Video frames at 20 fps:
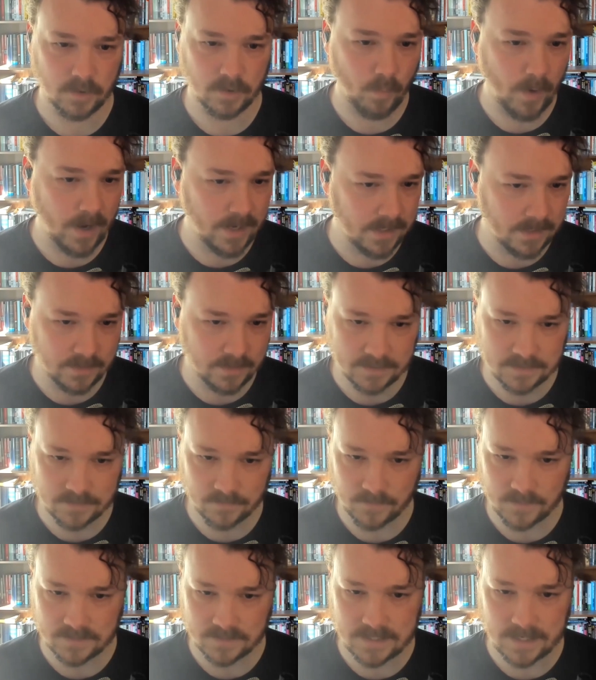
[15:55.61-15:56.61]
The waiting
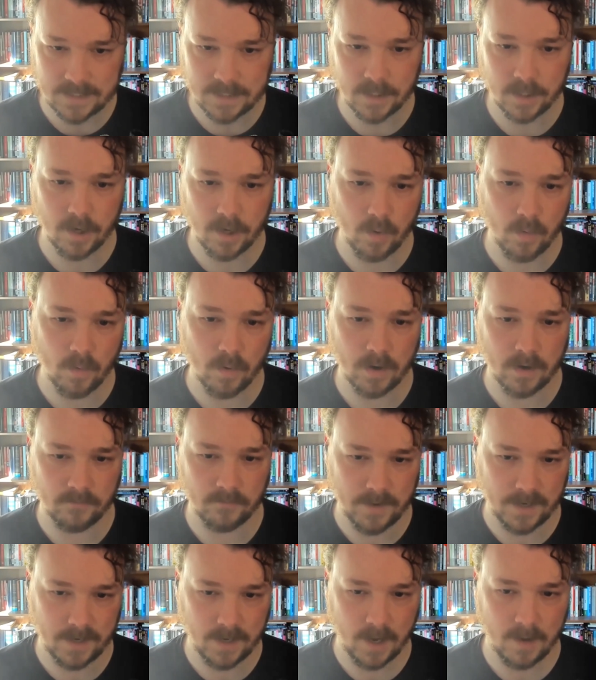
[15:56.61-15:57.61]
list for the second cohort
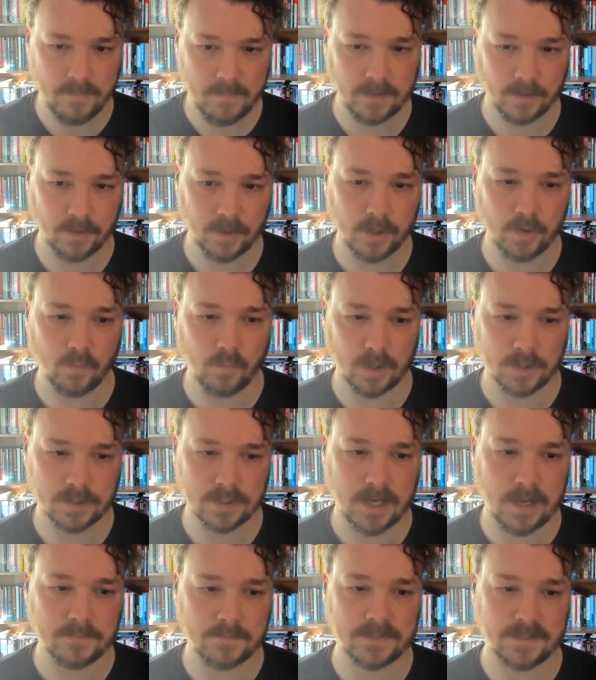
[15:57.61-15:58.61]
of my combat learning
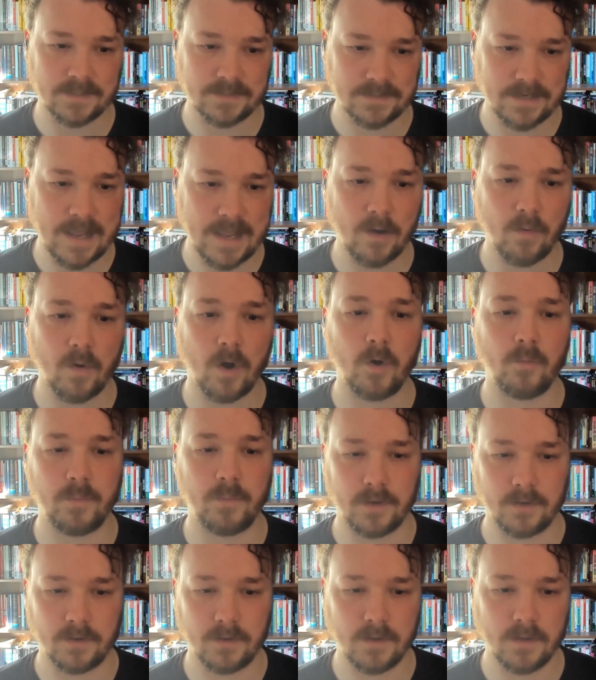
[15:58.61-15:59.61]
workshops is now
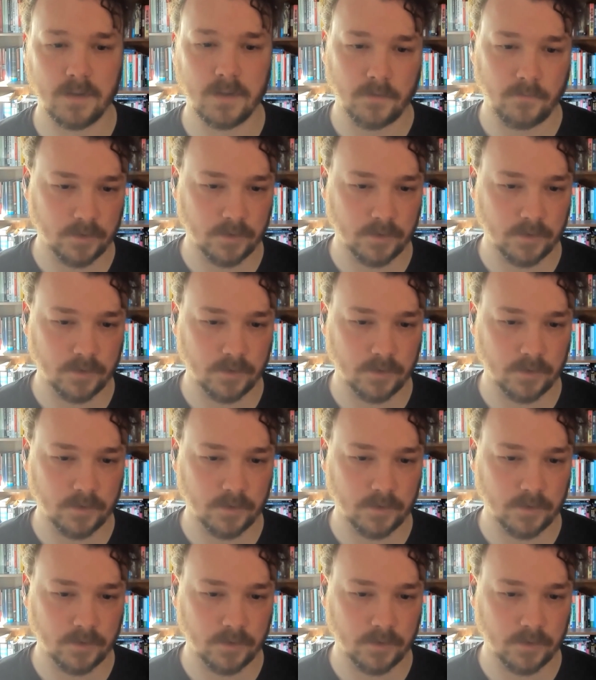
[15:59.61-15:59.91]
open. The